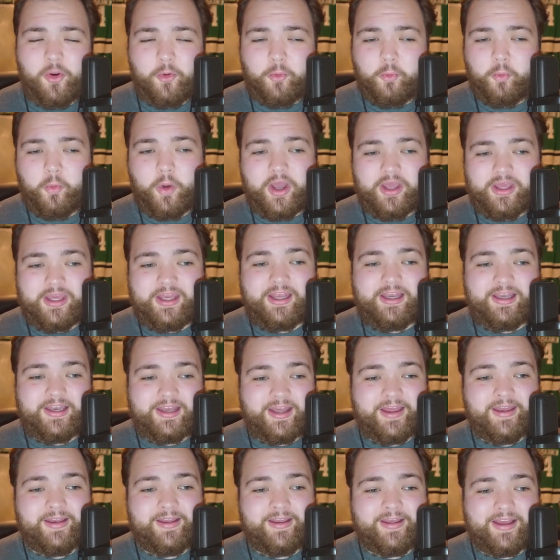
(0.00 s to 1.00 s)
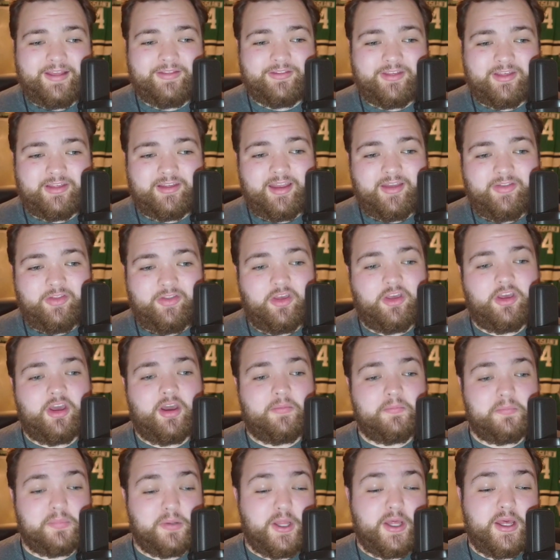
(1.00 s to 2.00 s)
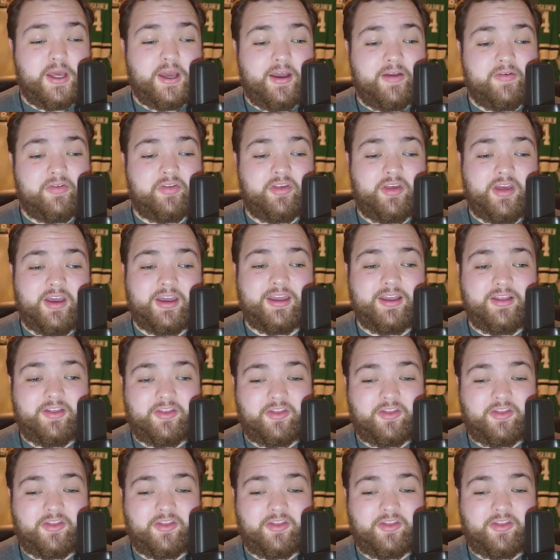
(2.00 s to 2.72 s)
what he did in the Stanley Cup playoffs against